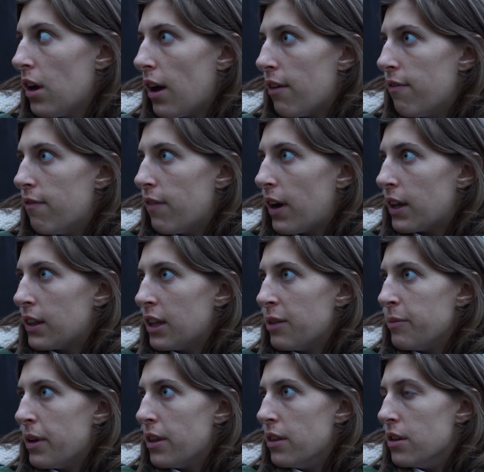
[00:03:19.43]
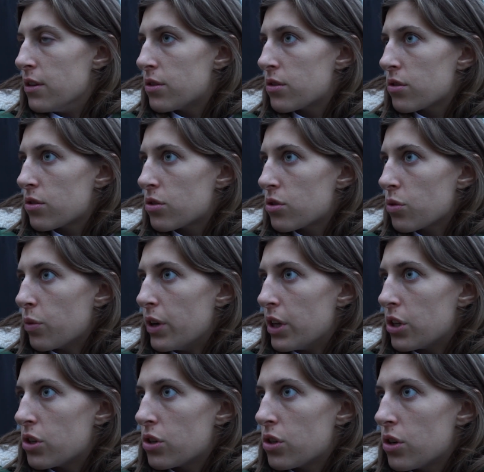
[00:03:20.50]
I finally made this
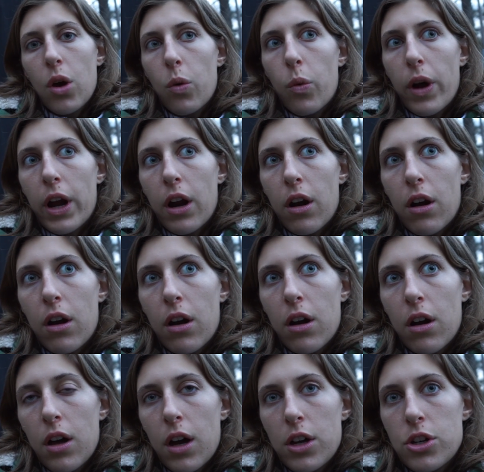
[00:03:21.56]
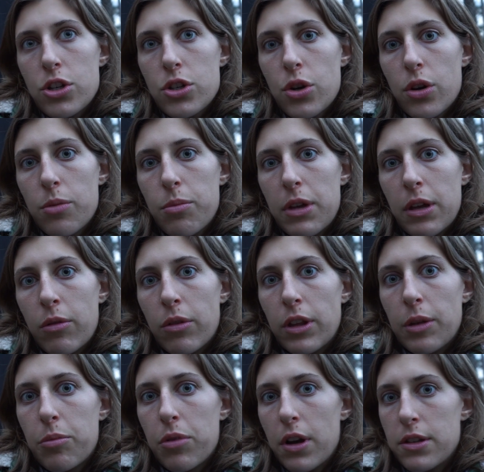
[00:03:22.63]
switch where I just started being
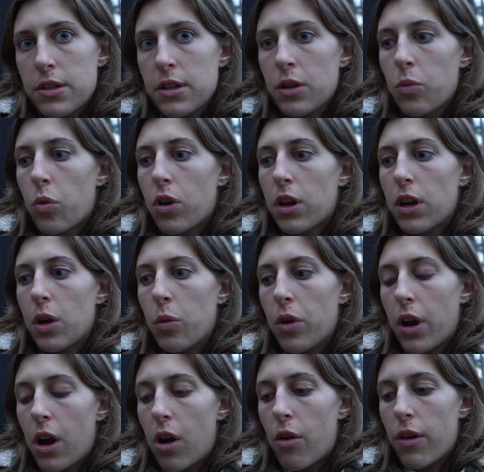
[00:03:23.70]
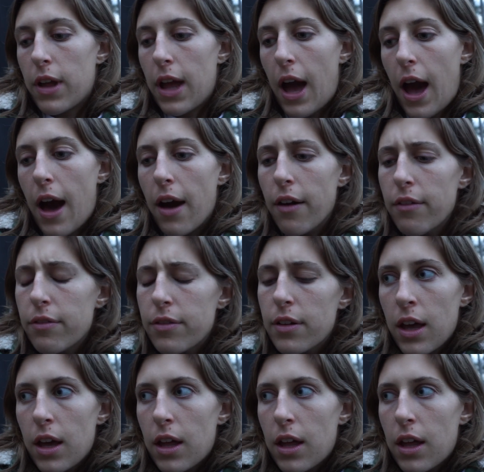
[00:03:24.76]
really present and working on what I already have,